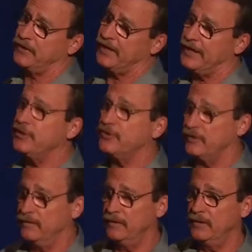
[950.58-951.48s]
occasion,
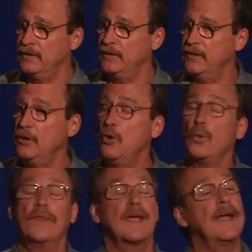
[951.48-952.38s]

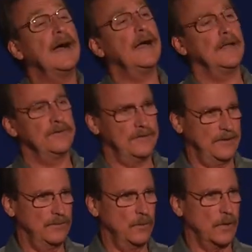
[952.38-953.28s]
when the gods
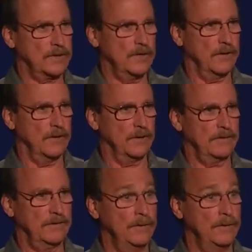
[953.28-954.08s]
walked on earth,